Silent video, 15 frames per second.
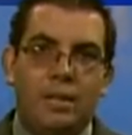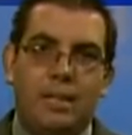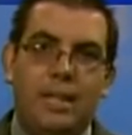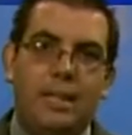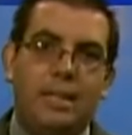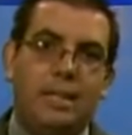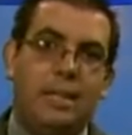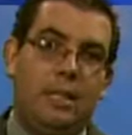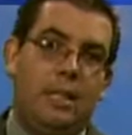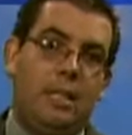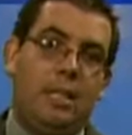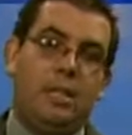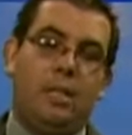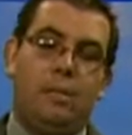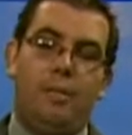decent,
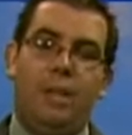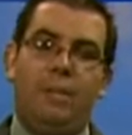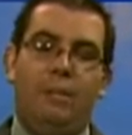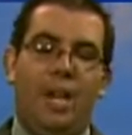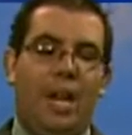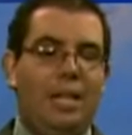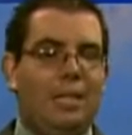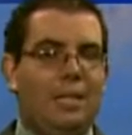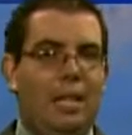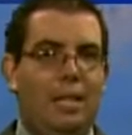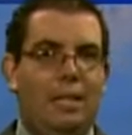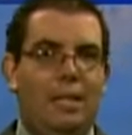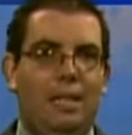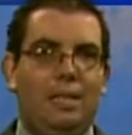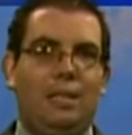it's going to be a nice
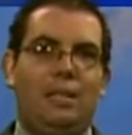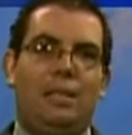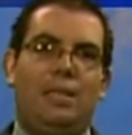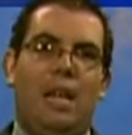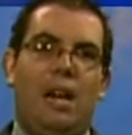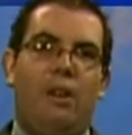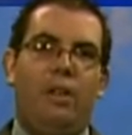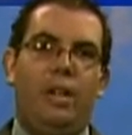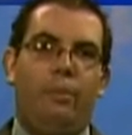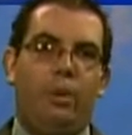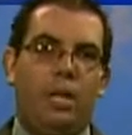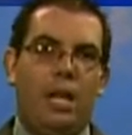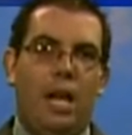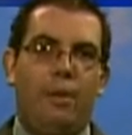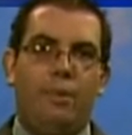and decent Saturday.
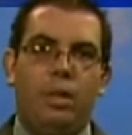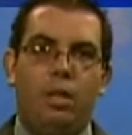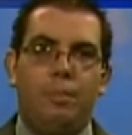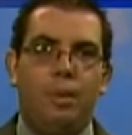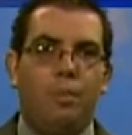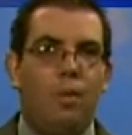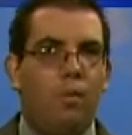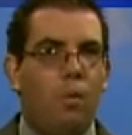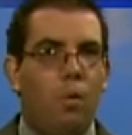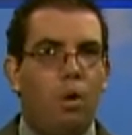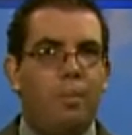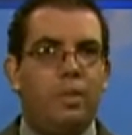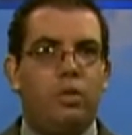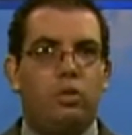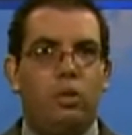We're going to have a little bit of a
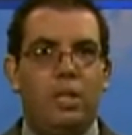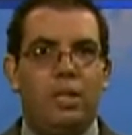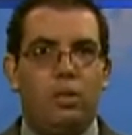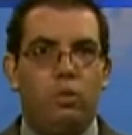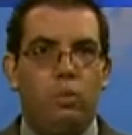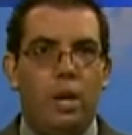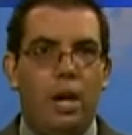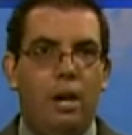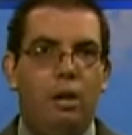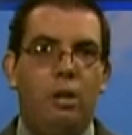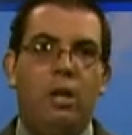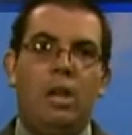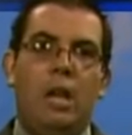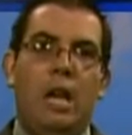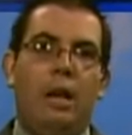warming trend as
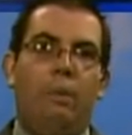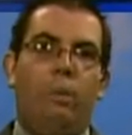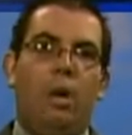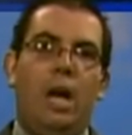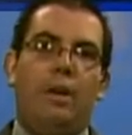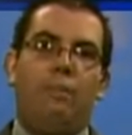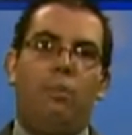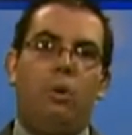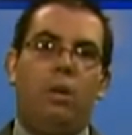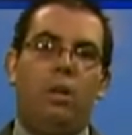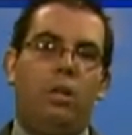well. We'll have more, a